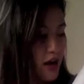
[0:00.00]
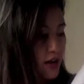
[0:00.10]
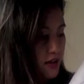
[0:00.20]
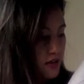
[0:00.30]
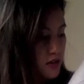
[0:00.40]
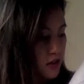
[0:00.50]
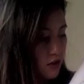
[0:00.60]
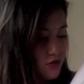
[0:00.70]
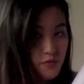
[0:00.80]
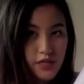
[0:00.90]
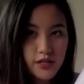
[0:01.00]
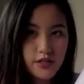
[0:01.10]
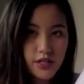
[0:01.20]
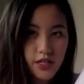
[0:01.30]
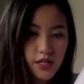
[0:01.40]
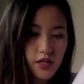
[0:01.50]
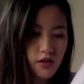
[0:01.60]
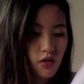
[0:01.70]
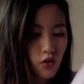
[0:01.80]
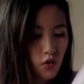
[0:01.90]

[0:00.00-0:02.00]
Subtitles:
and then solve for b here,